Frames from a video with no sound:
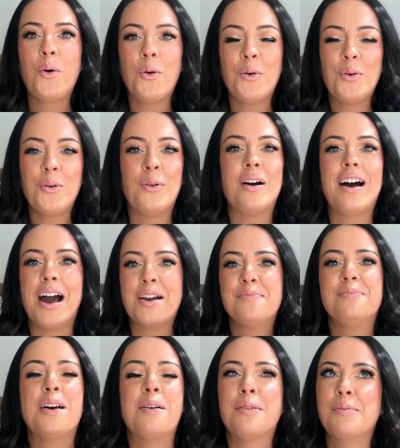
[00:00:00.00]
Whew,
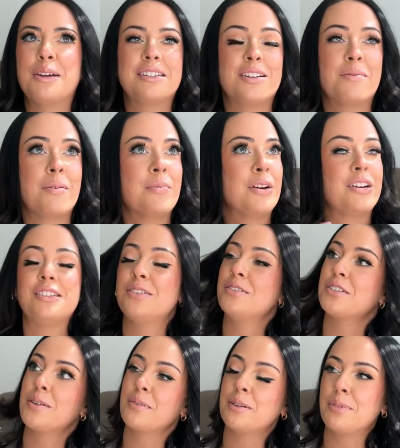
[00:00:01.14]
I'm, I'm about to start my period soon,
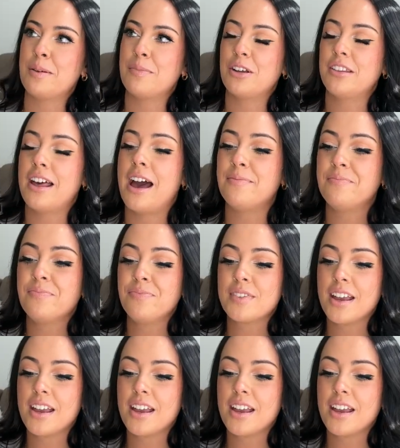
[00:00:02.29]
so I'm gonna blame it on that.